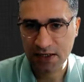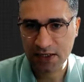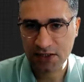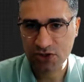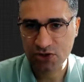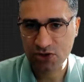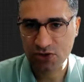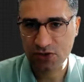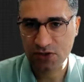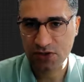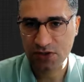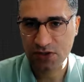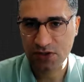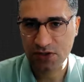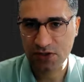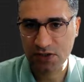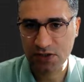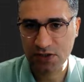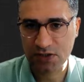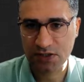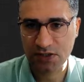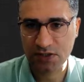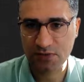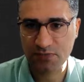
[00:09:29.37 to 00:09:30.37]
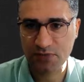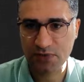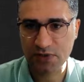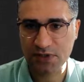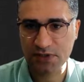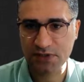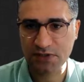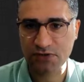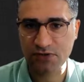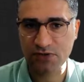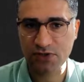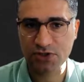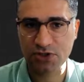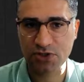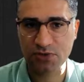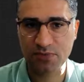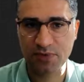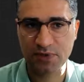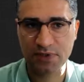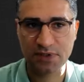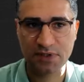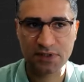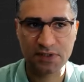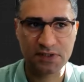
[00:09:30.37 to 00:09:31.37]
actually it keeps the structure,
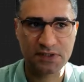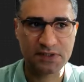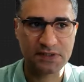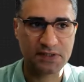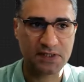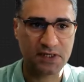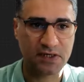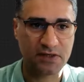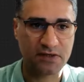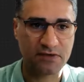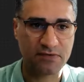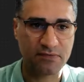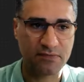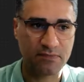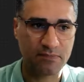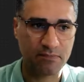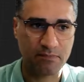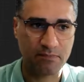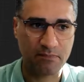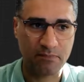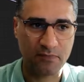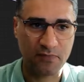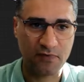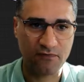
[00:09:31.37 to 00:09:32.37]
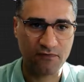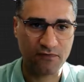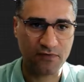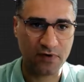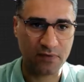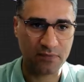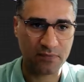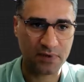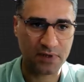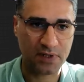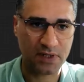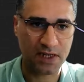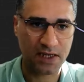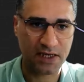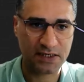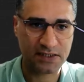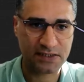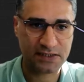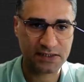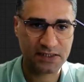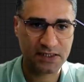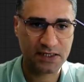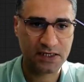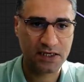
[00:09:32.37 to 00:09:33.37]
but it's not from
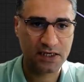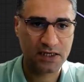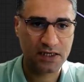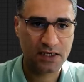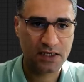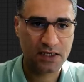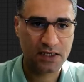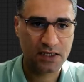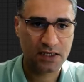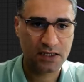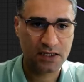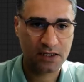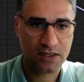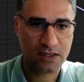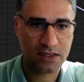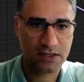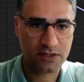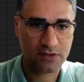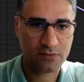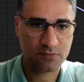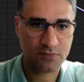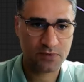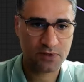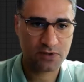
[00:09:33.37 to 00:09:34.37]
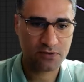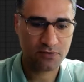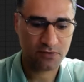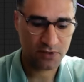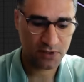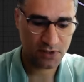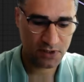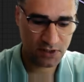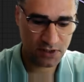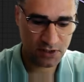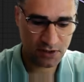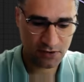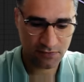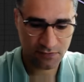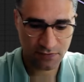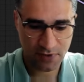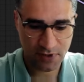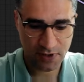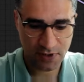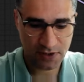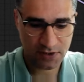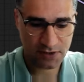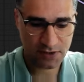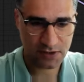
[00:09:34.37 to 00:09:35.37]
glass. Let me here
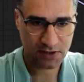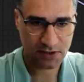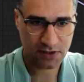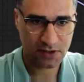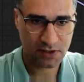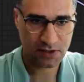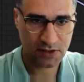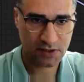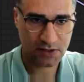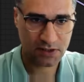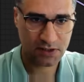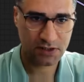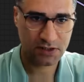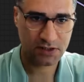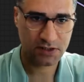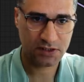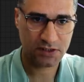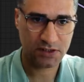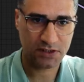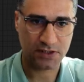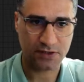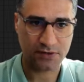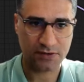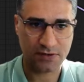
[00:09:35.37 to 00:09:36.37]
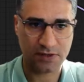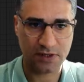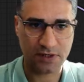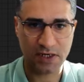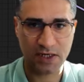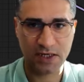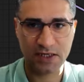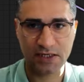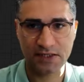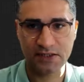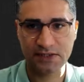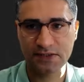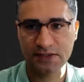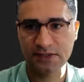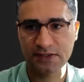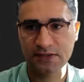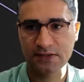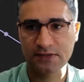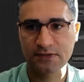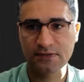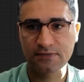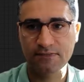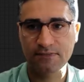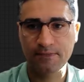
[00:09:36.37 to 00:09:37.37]
write clear
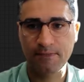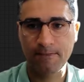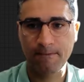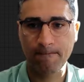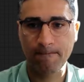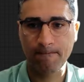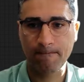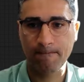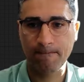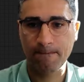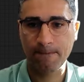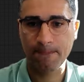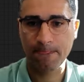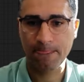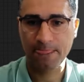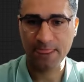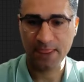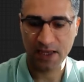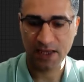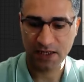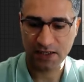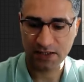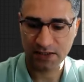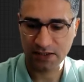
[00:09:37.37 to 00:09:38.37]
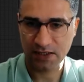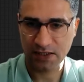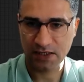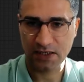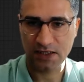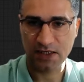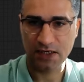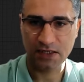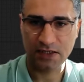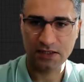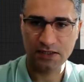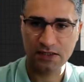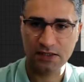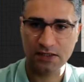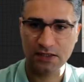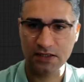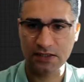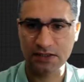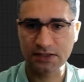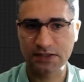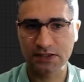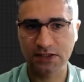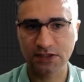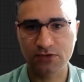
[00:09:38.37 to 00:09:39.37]
glass and again
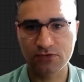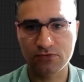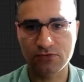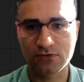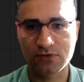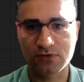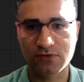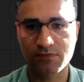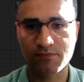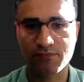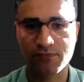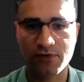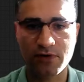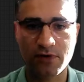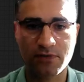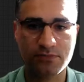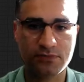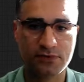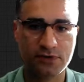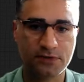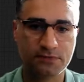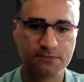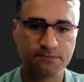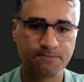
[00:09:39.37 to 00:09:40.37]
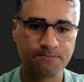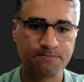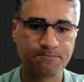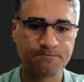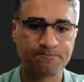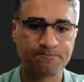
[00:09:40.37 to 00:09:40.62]
execute the prompt.